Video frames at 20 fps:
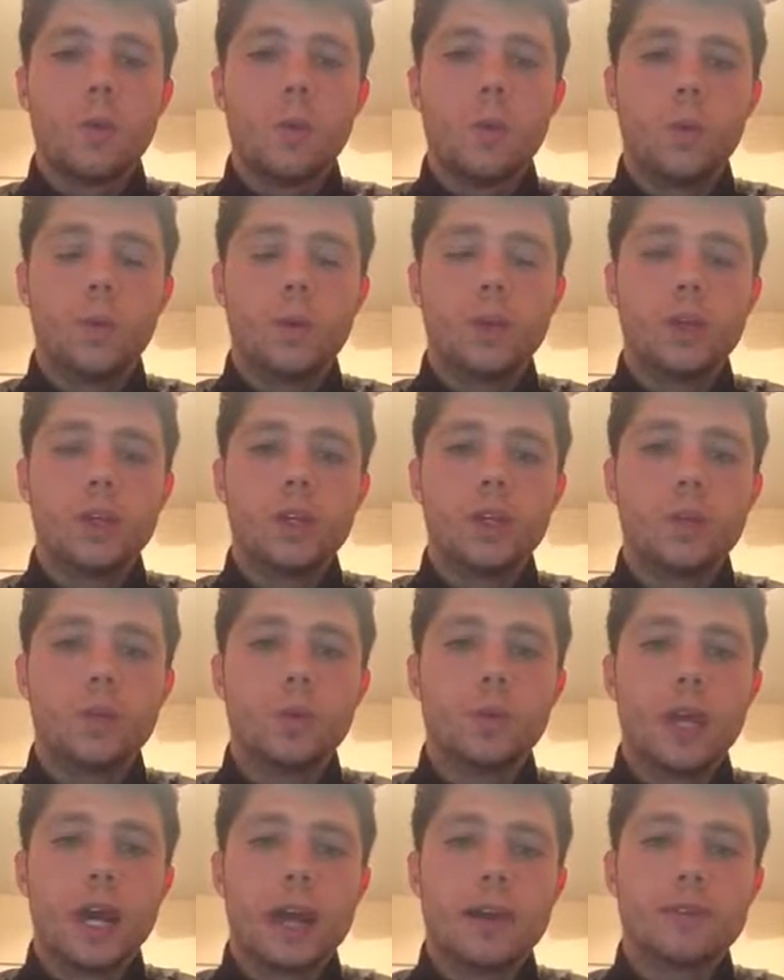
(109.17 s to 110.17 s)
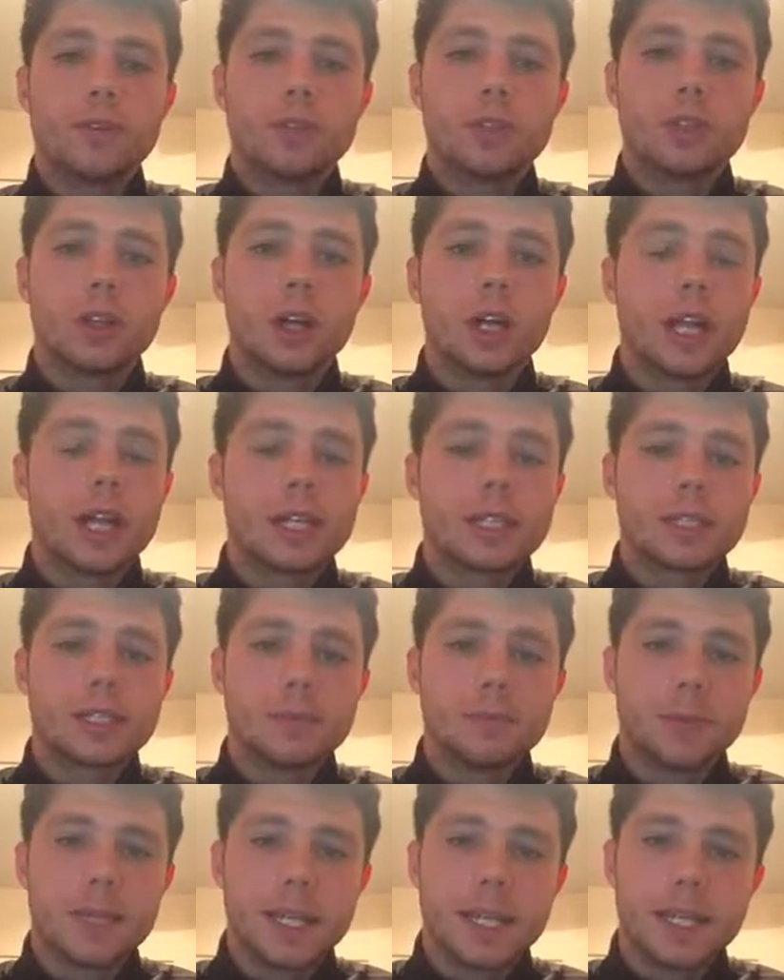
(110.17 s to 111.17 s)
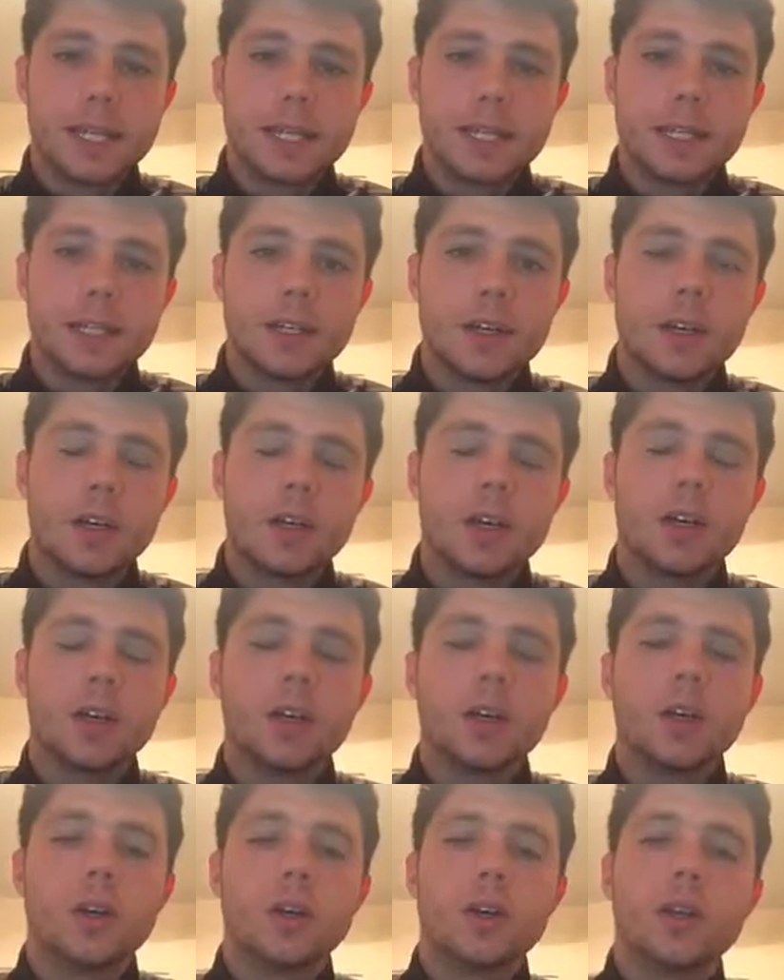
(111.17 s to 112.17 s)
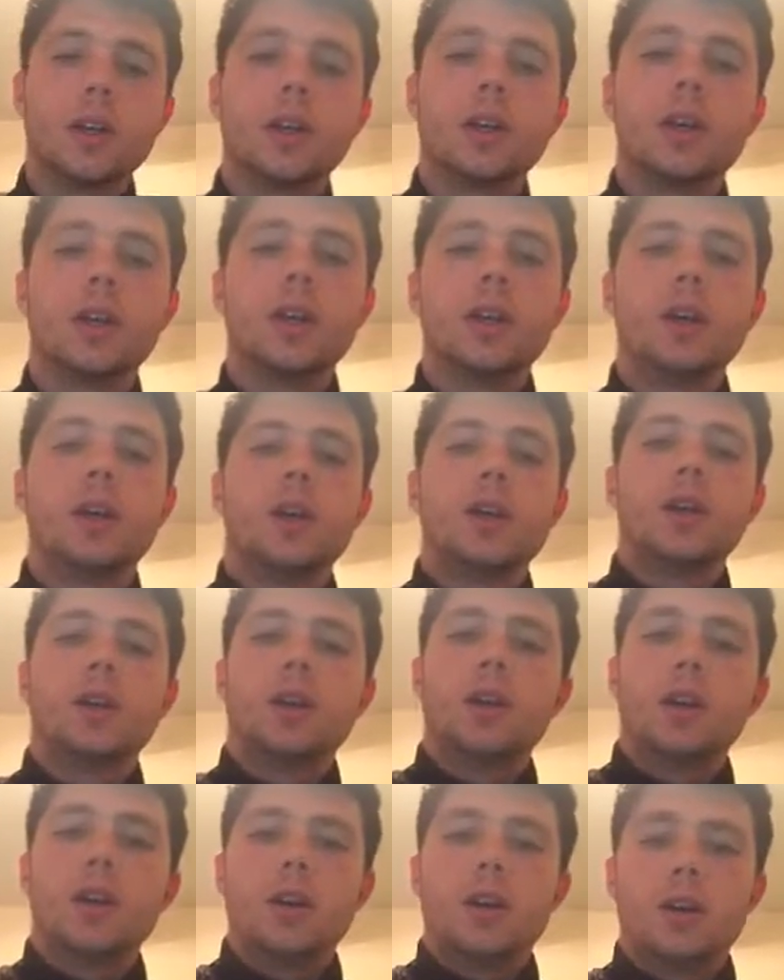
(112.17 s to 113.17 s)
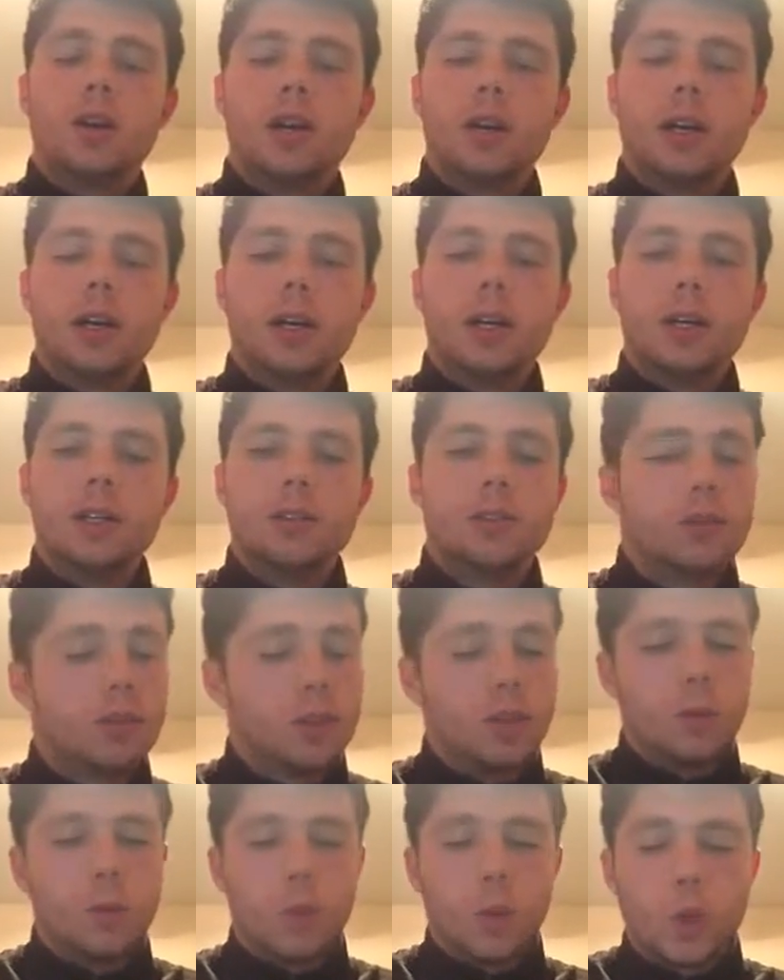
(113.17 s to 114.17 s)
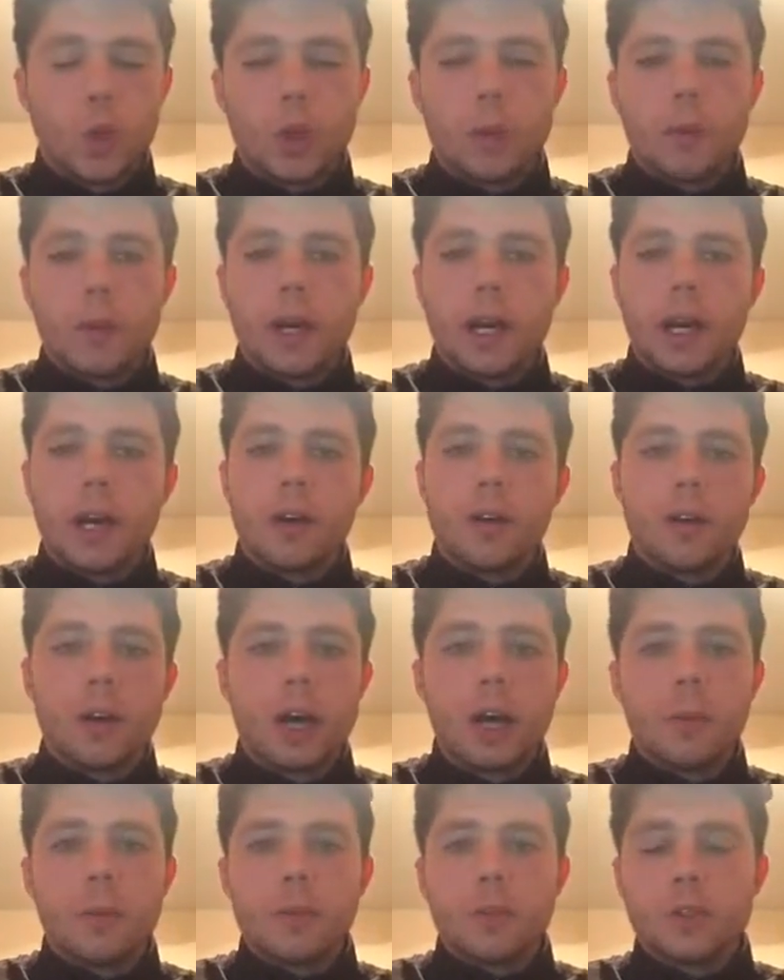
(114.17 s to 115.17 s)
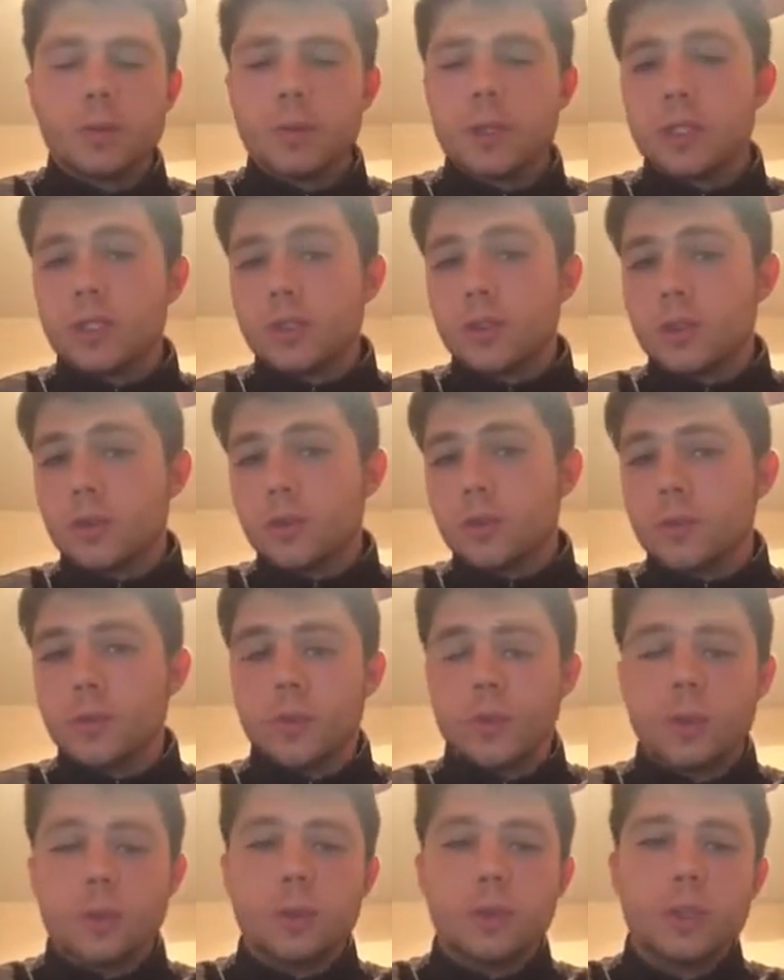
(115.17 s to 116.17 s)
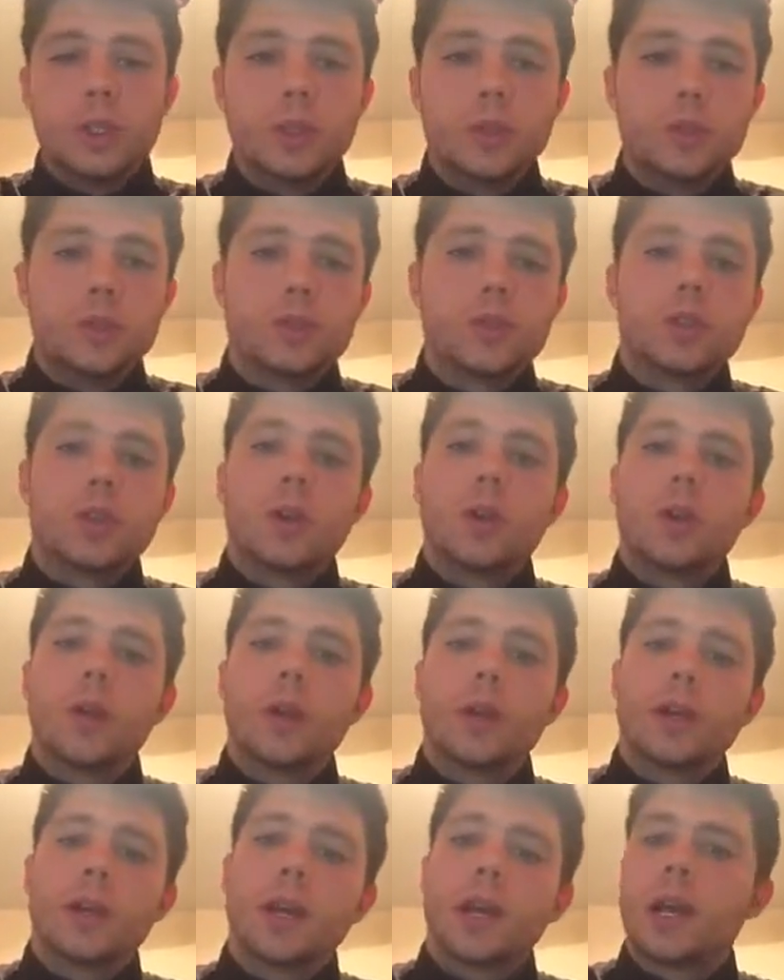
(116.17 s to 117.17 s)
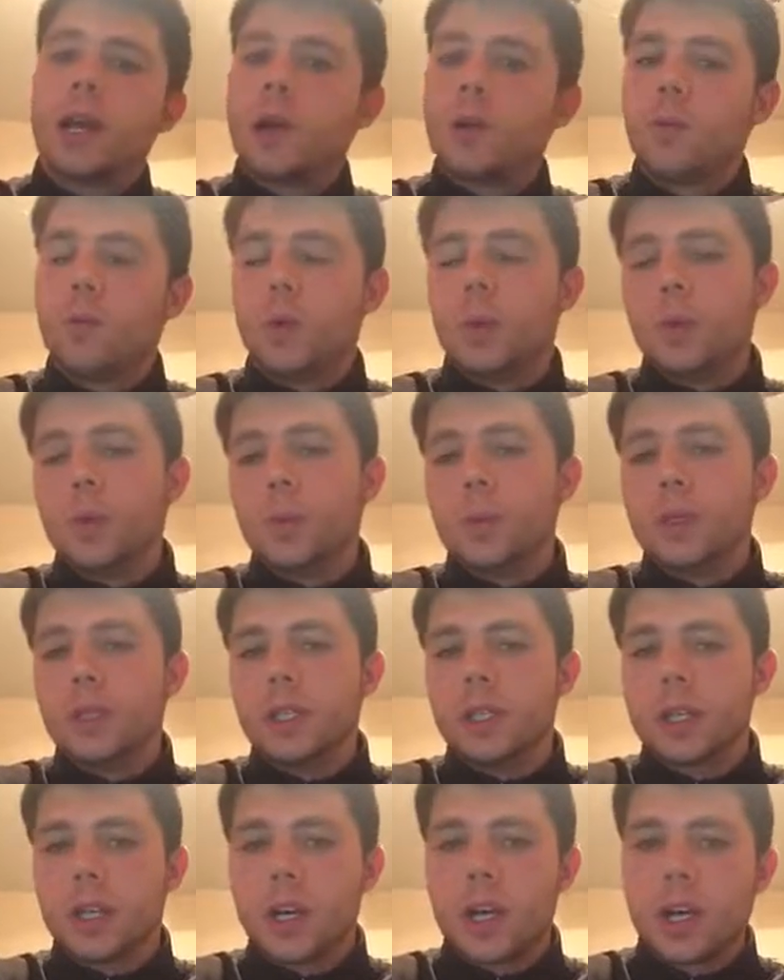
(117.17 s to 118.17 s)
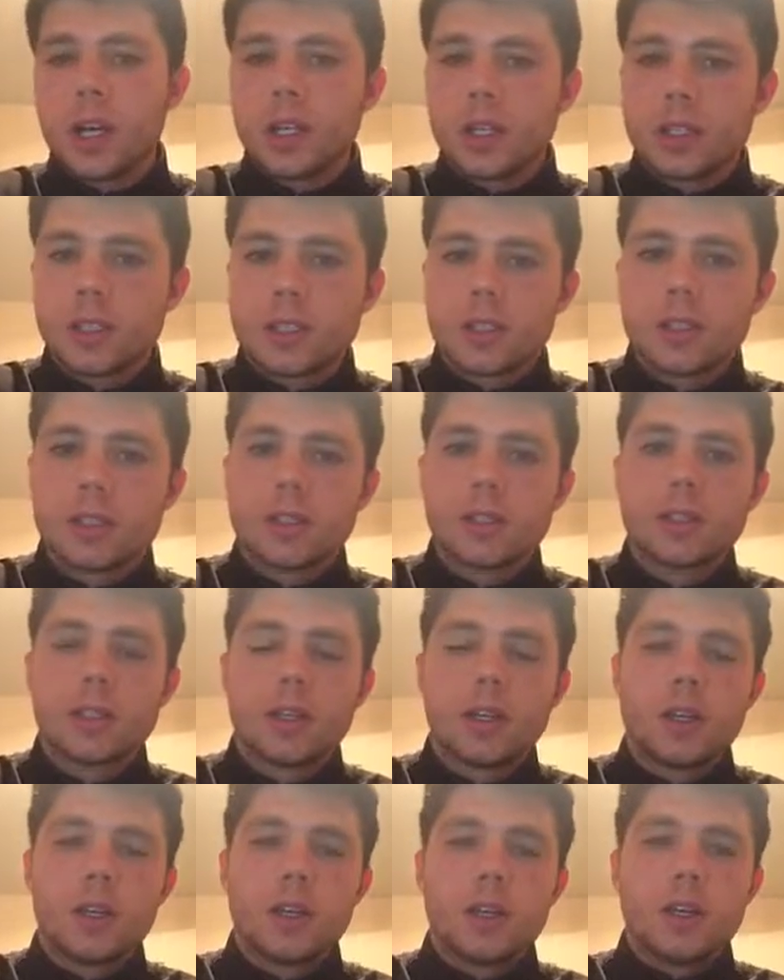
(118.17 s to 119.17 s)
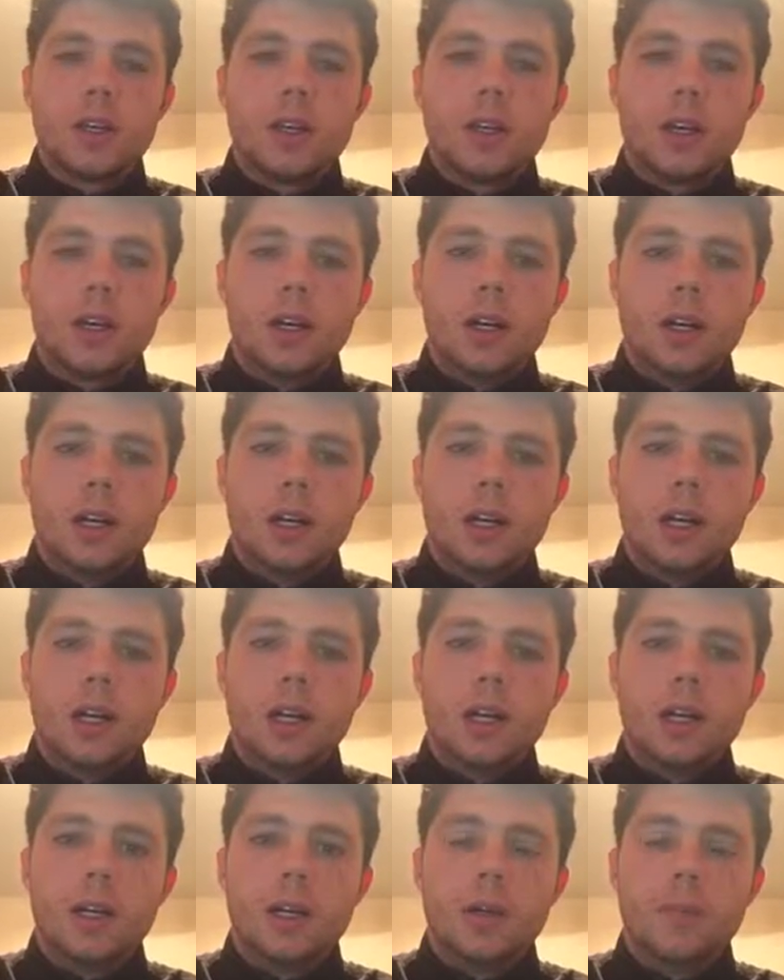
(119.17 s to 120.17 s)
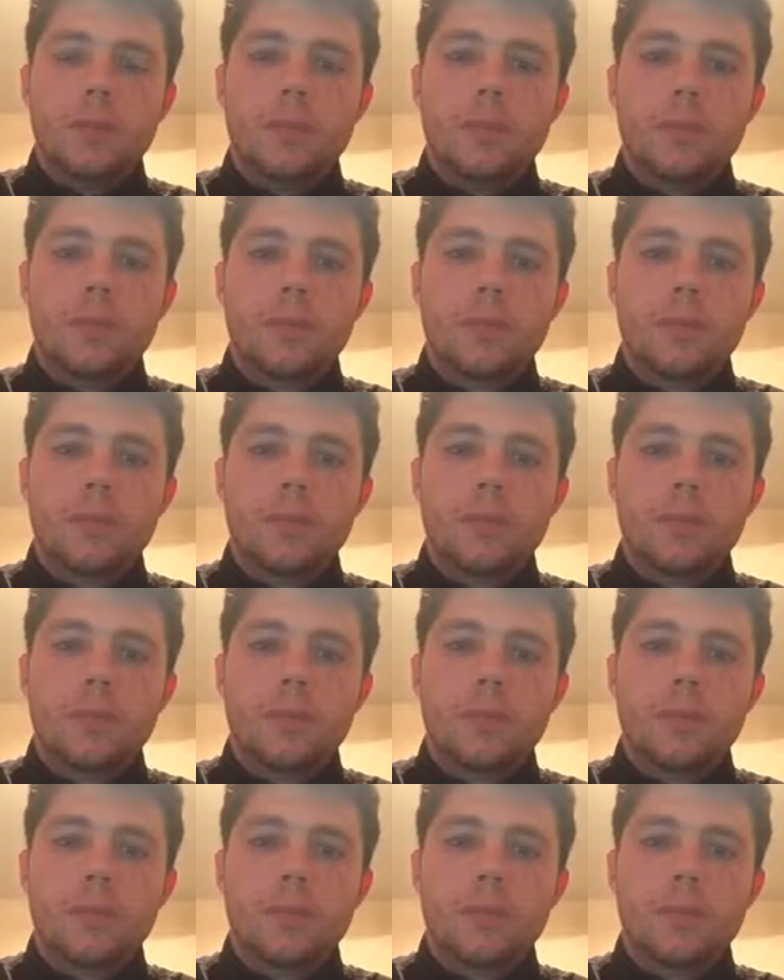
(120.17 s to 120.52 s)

we would have to collect some data on to know more about how much business we would lose. So like what would be the costs for